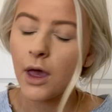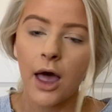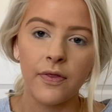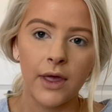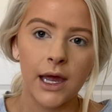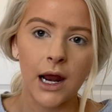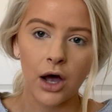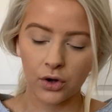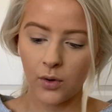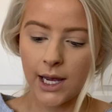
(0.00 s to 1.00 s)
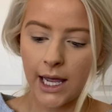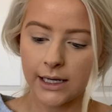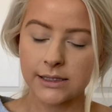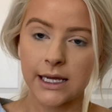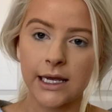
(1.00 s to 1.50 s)
And then I'll go ahead
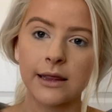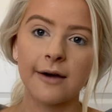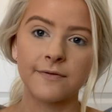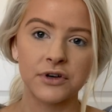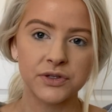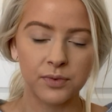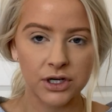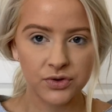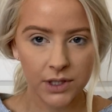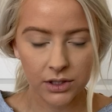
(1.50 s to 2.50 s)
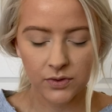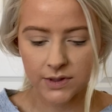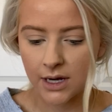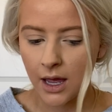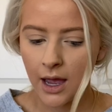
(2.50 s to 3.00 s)
and take that first brush we
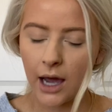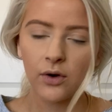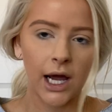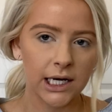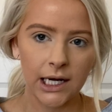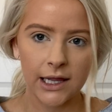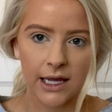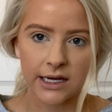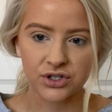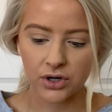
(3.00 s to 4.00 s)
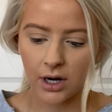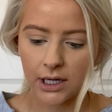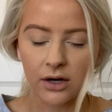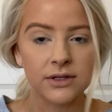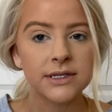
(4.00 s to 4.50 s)
used. I don't add anything extra on it.
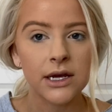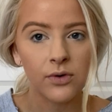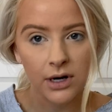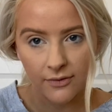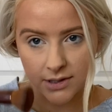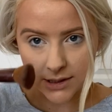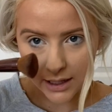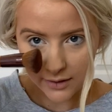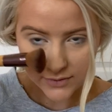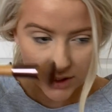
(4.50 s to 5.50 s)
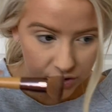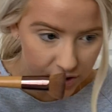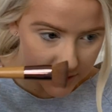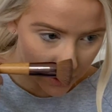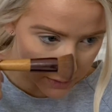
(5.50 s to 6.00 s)
I'll just take whatever's left and
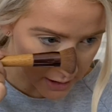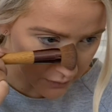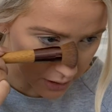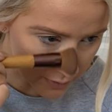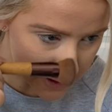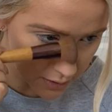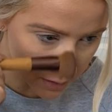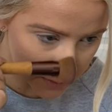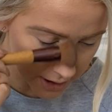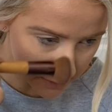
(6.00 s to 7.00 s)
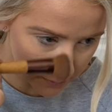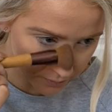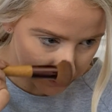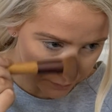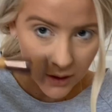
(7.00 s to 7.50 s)
just go down the nose a little bit.
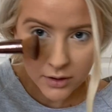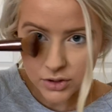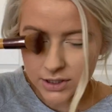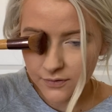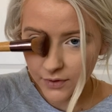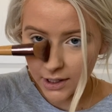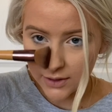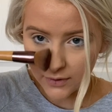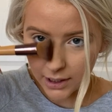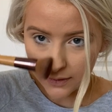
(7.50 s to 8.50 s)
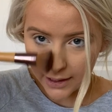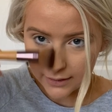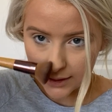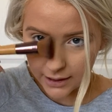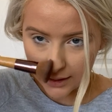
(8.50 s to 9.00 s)
Just very, very
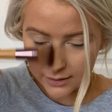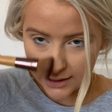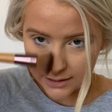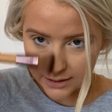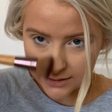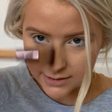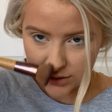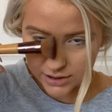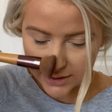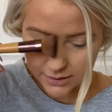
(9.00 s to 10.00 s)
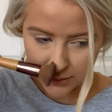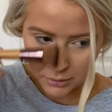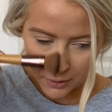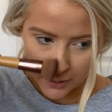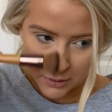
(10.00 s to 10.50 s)
lightly, kind of like this, just
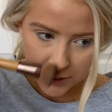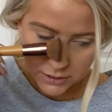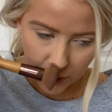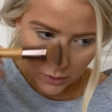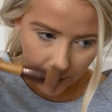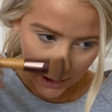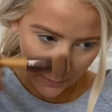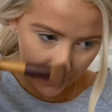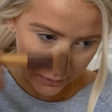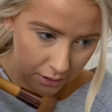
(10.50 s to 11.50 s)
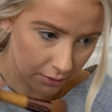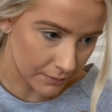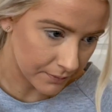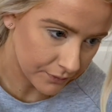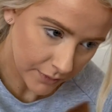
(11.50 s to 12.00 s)
to warm it up a little.